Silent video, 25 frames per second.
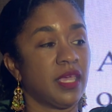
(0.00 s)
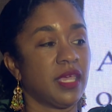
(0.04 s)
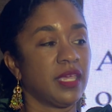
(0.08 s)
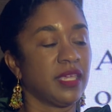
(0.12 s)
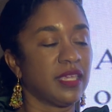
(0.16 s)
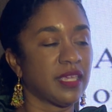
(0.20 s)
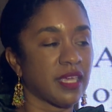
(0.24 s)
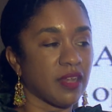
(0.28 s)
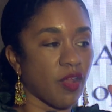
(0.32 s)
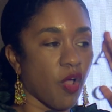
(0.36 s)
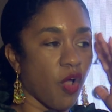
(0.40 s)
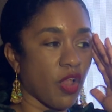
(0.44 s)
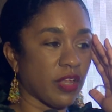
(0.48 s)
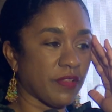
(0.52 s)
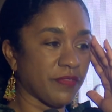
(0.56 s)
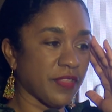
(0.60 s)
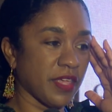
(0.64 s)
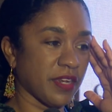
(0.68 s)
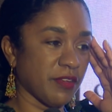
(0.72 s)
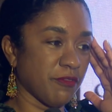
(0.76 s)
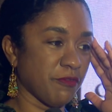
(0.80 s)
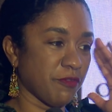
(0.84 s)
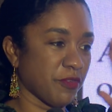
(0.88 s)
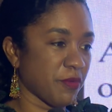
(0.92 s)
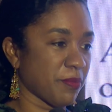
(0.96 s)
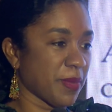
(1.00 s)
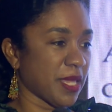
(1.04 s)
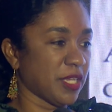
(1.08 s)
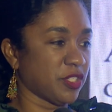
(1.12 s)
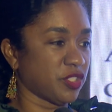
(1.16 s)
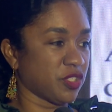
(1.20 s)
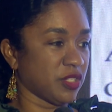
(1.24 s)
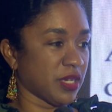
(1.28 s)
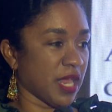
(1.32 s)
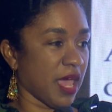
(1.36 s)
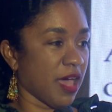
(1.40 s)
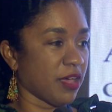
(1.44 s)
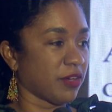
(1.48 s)
get all of that
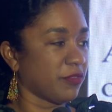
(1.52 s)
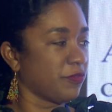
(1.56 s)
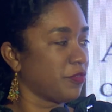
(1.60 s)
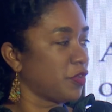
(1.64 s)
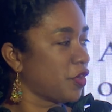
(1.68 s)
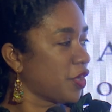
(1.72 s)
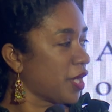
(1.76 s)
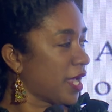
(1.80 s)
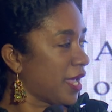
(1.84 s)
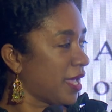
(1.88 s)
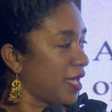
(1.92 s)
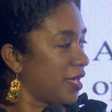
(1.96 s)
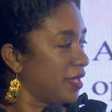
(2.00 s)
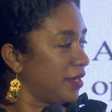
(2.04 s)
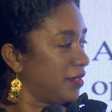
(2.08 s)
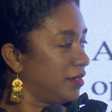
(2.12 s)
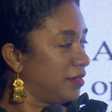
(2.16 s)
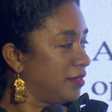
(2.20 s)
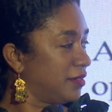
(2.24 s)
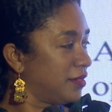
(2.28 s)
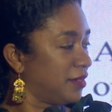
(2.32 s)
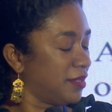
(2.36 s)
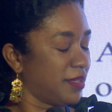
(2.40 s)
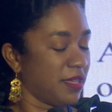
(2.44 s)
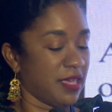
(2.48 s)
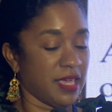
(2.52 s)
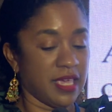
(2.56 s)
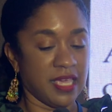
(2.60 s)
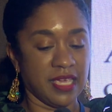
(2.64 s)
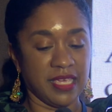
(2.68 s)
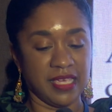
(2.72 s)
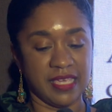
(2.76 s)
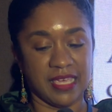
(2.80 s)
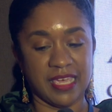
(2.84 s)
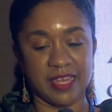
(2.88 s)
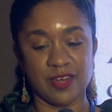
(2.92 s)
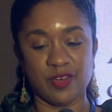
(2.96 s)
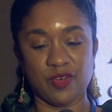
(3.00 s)
information out of your head,
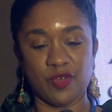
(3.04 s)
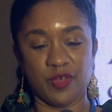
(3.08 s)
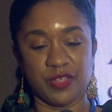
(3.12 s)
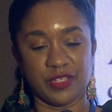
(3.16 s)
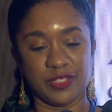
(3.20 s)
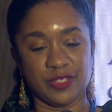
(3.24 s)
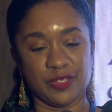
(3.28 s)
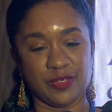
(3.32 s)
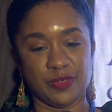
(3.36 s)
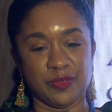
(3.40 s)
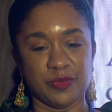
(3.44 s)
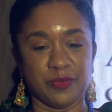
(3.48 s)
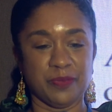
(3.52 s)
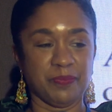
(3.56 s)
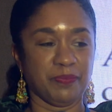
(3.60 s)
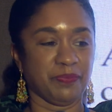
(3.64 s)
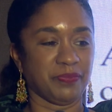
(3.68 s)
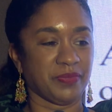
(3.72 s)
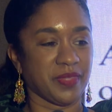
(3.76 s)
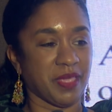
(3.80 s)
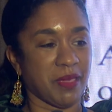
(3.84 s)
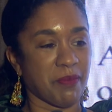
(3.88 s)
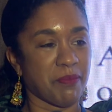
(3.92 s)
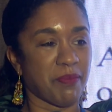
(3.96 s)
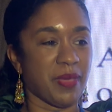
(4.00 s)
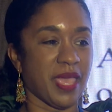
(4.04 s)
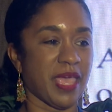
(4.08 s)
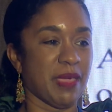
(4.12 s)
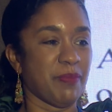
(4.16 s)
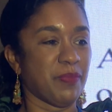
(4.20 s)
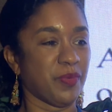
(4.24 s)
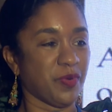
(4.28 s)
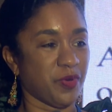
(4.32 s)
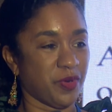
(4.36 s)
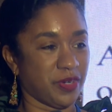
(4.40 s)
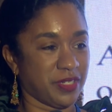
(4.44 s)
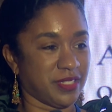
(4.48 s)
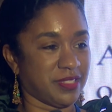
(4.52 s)
get it onto paper
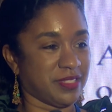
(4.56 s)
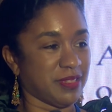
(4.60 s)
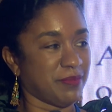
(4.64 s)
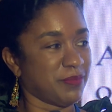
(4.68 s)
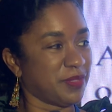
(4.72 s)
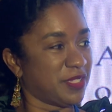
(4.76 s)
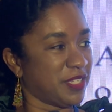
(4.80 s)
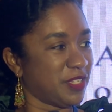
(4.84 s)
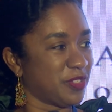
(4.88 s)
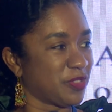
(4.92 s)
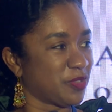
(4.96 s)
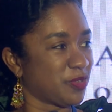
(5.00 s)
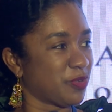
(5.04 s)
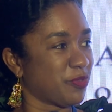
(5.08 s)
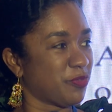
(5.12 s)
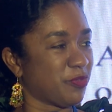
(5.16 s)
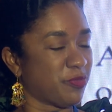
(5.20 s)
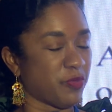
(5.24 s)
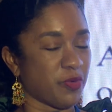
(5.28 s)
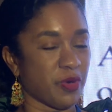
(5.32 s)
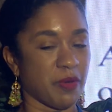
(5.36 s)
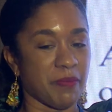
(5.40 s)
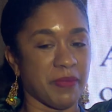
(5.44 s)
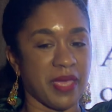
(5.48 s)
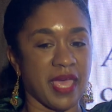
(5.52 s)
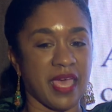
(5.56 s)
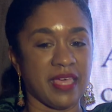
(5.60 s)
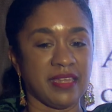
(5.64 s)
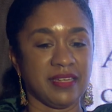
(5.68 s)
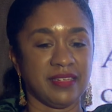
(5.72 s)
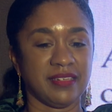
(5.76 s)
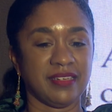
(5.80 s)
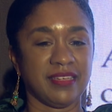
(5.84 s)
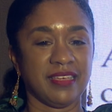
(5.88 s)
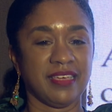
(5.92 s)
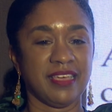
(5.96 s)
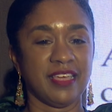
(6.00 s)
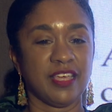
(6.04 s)
or some digital format
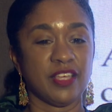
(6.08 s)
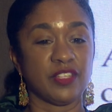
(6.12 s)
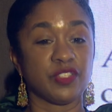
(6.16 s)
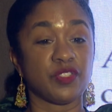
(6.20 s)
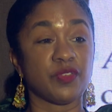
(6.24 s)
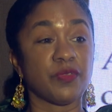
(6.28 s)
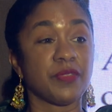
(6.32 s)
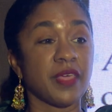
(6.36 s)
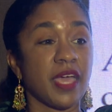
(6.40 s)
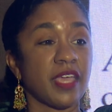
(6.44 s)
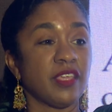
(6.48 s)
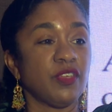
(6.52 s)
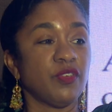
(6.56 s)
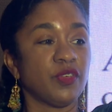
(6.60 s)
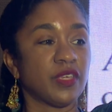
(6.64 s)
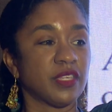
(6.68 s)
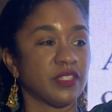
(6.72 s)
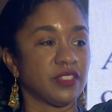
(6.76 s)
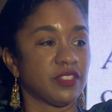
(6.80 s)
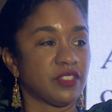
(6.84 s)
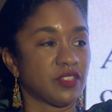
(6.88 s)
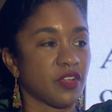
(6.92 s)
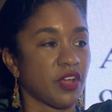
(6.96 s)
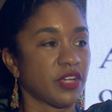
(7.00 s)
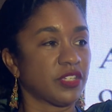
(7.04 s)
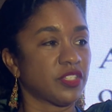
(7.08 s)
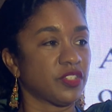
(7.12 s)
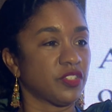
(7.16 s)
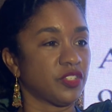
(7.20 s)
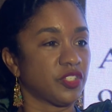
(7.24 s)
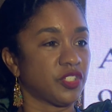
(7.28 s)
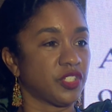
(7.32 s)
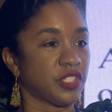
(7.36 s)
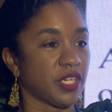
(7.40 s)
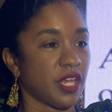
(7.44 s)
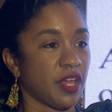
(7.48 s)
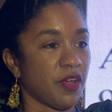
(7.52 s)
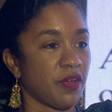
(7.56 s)
so that you can start to
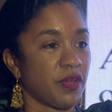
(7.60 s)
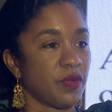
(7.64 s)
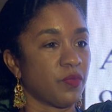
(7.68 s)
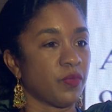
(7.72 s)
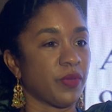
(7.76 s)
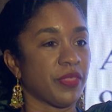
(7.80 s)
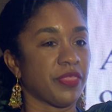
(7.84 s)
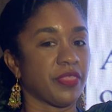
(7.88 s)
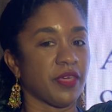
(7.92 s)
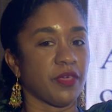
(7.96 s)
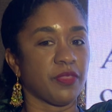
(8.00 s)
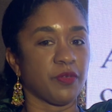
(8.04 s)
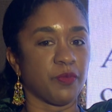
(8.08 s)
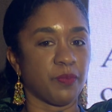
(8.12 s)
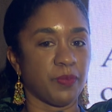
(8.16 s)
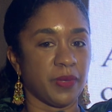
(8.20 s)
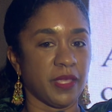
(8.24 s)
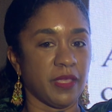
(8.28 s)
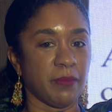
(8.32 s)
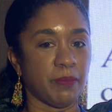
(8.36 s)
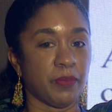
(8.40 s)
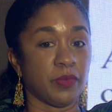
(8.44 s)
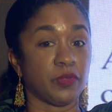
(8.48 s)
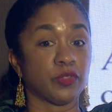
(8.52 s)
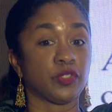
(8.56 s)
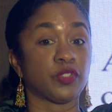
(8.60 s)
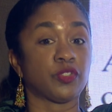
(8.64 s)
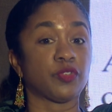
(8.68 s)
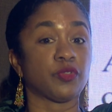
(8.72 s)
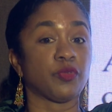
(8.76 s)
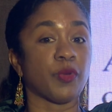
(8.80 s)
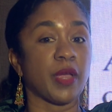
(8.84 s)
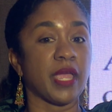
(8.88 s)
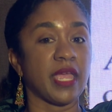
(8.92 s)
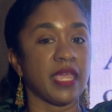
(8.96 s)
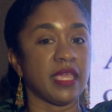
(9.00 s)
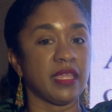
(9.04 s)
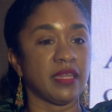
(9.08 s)
share it with other people,
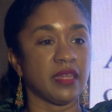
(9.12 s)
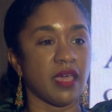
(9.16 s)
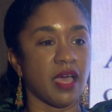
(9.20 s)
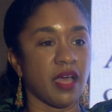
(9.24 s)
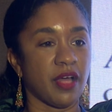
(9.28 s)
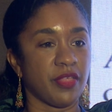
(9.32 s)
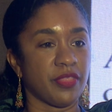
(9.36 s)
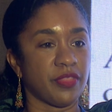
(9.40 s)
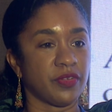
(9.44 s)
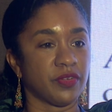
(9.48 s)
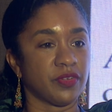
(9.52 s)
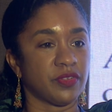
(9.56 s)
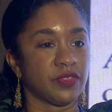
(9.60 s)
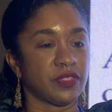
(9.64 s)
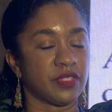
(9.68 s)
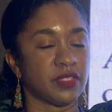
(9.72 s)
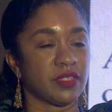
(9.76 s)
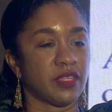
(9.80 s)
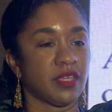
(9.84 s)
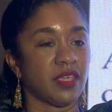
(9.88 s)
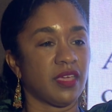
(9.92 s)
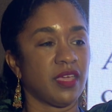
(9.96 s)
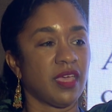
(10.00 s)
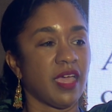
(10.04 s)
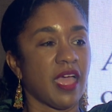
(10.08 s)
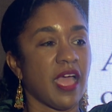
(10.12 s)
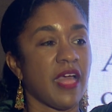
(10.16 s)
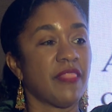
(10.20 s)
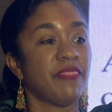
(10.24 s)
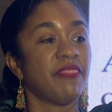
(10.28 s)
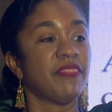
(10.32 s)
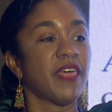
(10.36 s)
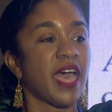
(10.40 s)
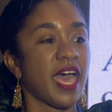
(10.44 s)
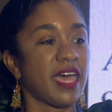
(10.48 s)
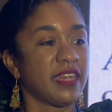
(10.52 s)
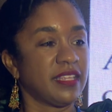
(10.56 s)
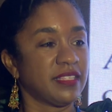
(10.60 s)
train others, and
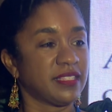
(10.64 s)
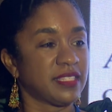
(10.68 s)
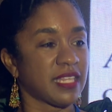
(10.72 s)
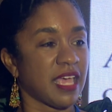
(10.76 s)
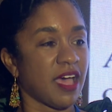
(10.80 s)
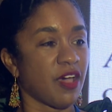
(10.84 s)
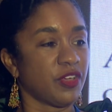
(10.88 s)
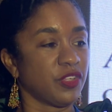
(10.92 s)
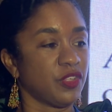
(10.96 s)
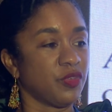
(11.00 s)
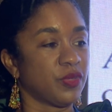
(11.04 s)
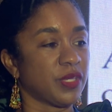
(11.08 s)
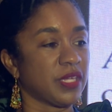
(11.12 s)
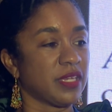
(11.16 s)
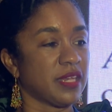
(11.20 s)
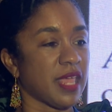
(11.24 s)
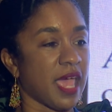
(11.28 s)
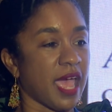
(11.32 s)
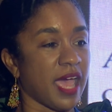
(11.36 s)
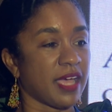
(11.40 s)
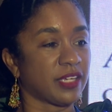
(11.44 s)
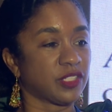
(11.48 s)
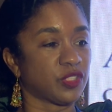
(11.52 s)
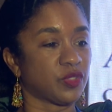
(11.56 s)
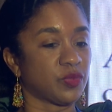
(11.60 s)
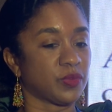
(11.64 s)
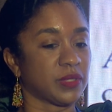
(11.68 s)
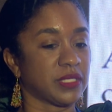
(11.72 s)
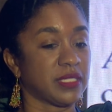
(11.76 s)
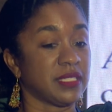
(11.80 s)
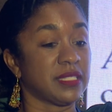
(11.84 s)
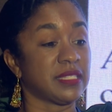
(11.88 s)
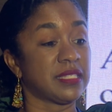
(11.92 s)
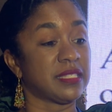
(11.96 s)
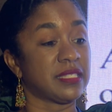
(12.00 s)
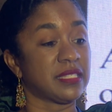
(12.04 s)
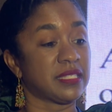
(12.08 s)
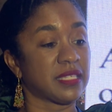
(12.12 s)
that is how you can actually
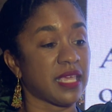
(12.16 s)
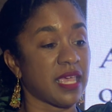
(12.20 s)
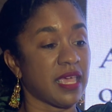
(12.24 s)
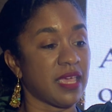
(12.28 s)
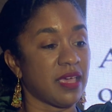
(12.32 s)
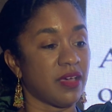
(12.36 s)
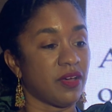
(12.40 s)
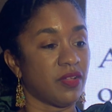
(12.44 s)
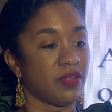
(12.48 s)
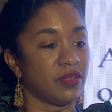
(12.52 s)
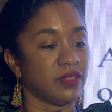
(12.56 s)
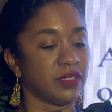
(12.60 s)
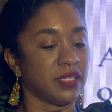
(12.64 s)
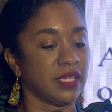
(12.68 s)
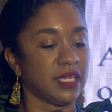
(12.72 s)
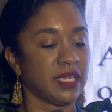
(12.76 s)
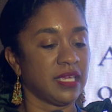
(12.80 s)
scale